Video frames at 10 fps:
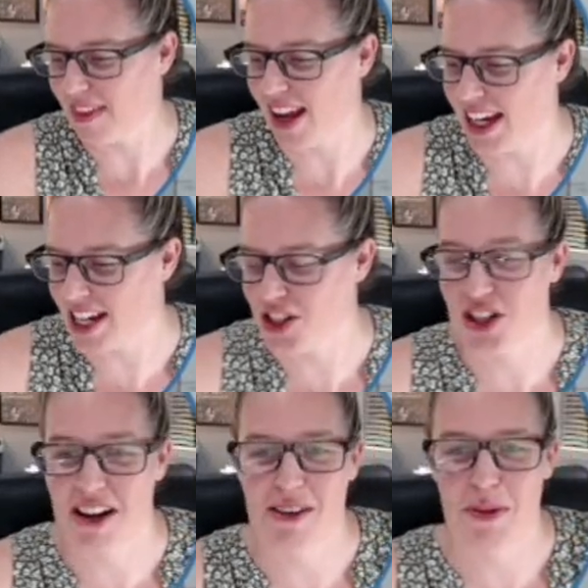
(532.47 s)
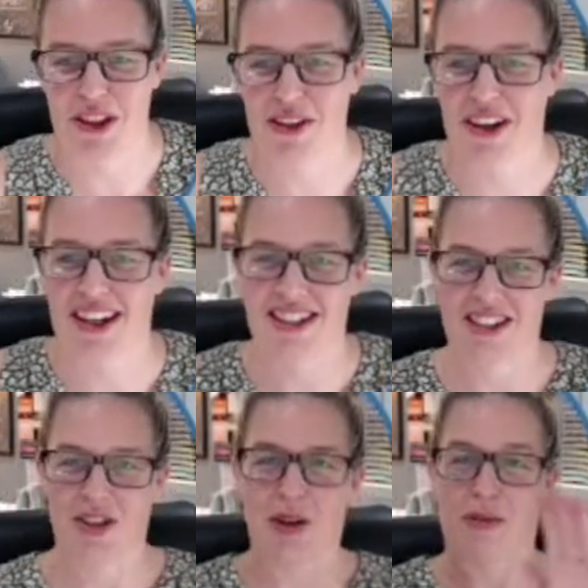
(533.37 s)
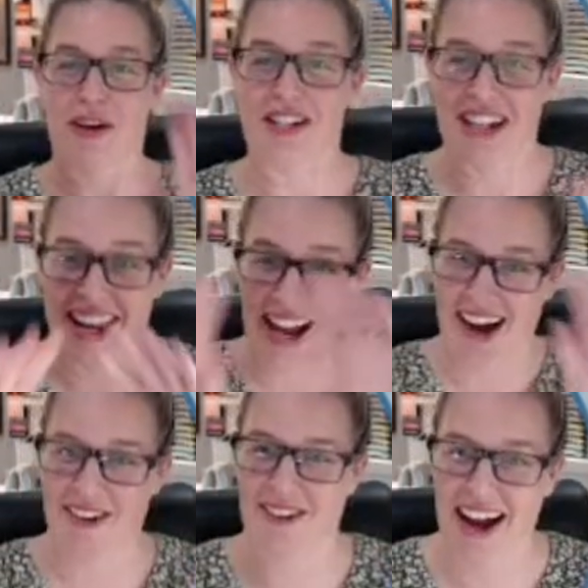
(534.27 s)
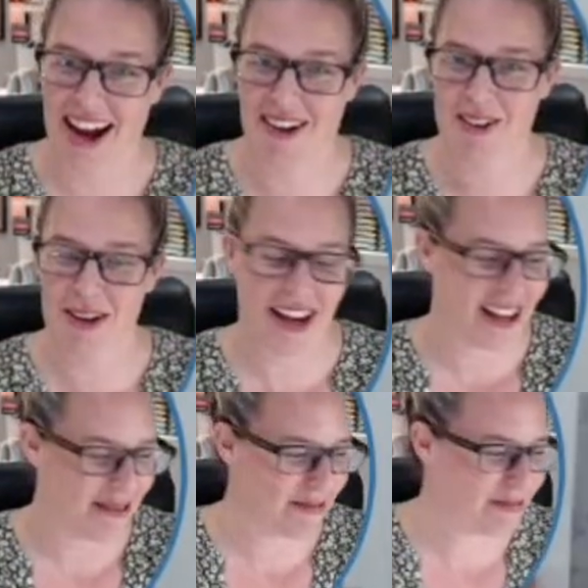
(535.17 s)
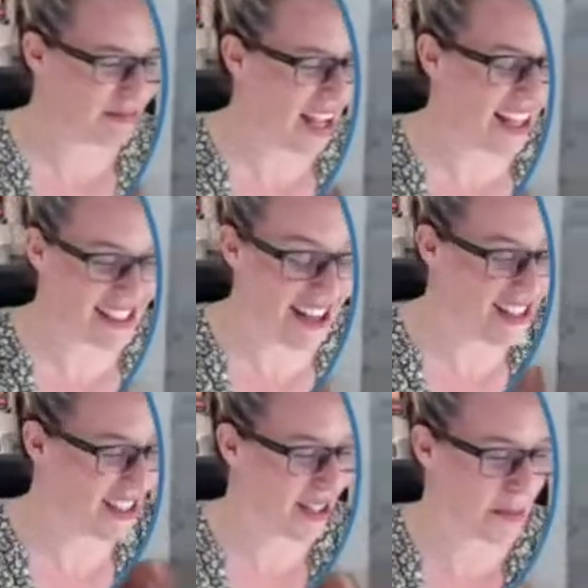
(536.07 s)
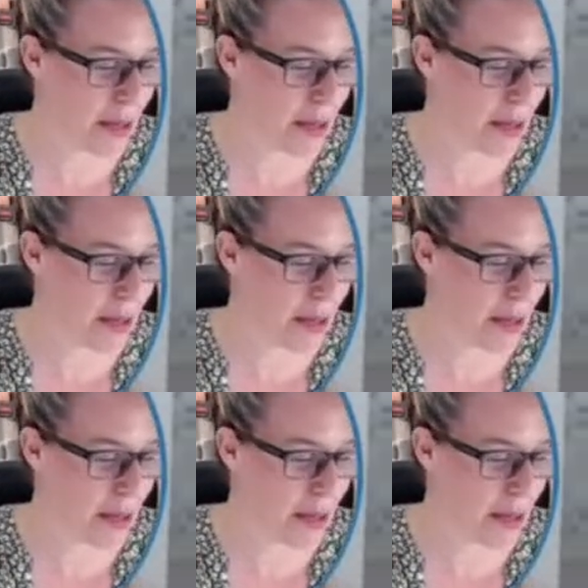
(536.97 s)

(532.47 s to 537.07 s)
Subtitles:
get to share it with you guys, and you'll appreciate how excited I could be